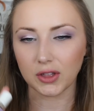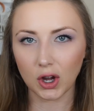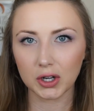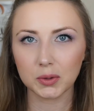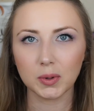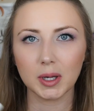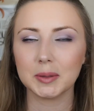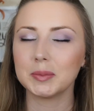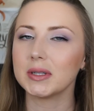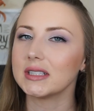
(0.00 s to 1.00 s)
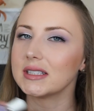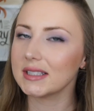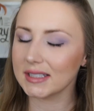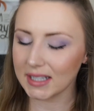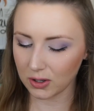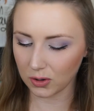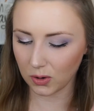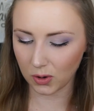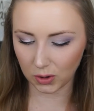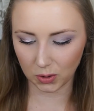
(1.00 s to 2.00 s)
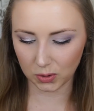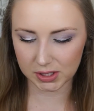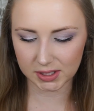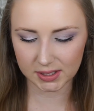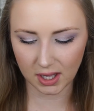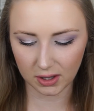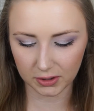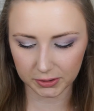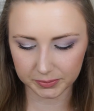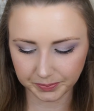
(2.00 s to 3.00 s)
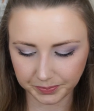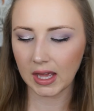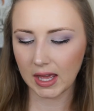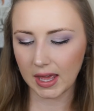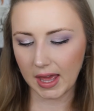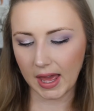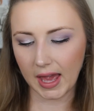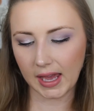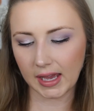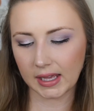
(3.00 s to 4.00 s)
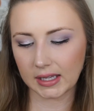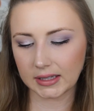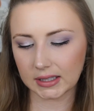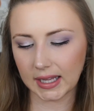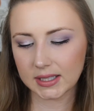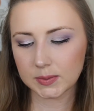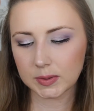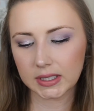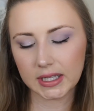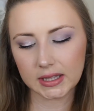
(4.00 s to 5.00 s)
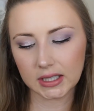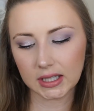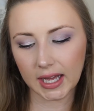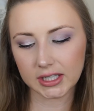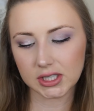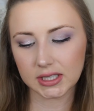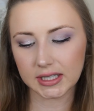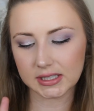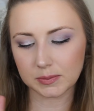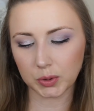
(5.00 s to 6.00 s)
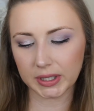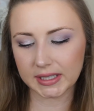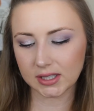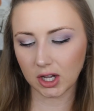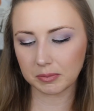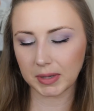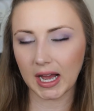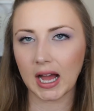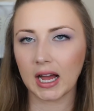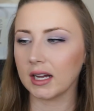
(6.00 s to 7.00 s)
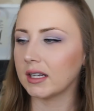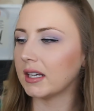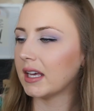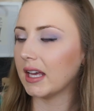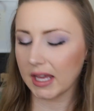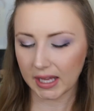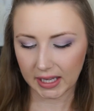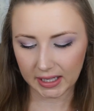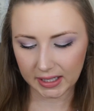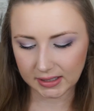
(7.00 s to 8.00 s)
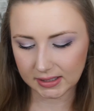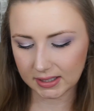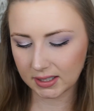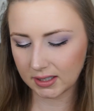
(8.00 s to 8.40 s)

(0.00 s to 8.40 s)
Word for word: thought it would, but it's still a gorgeous color. And the last one in the collection is Breeze On By. It